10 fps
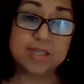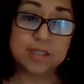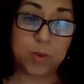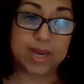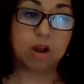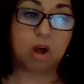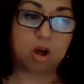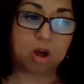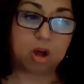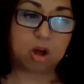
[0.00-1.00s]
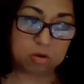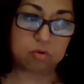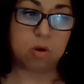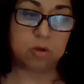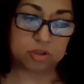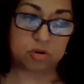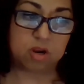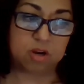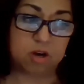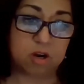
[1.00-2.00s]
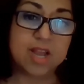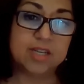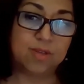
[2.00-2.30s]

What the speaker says: so we can all grow stronger,